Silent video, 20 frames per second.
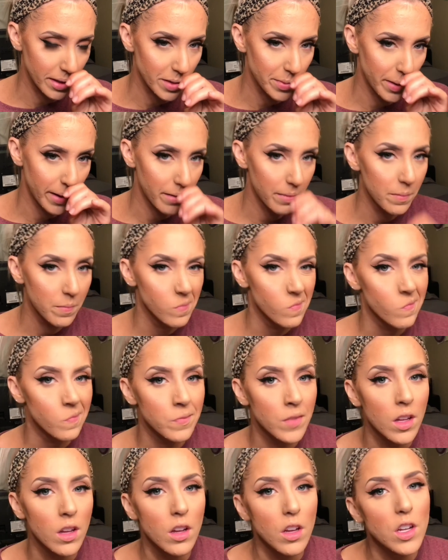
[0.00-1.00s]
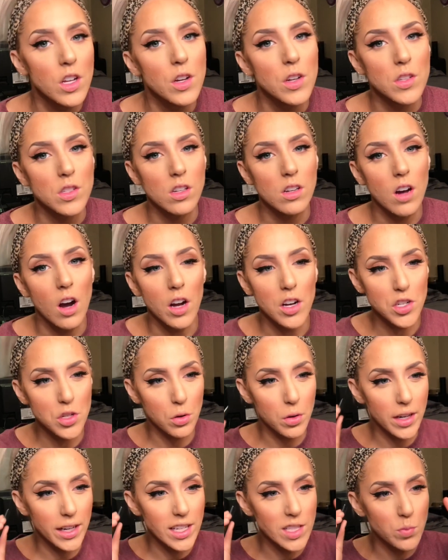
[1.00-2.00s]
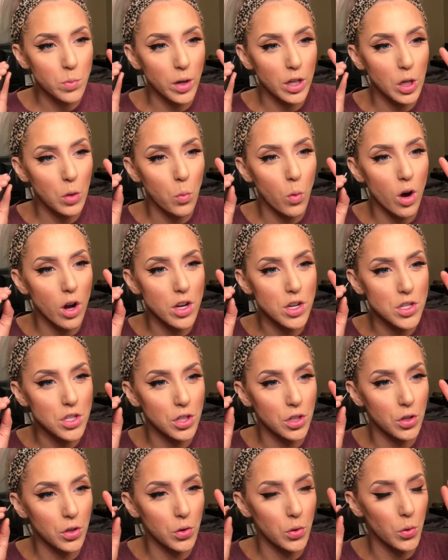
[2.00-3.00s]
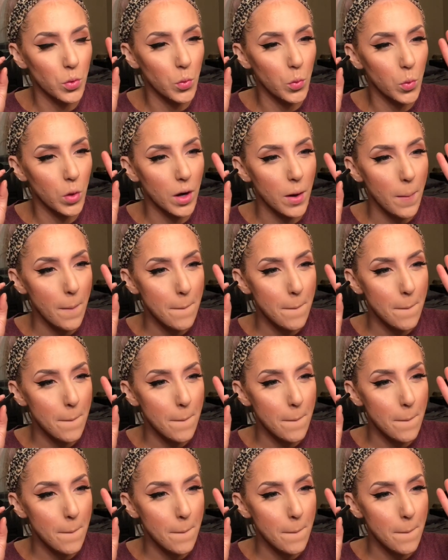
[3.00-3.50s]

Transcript: part. So contouring is when you want to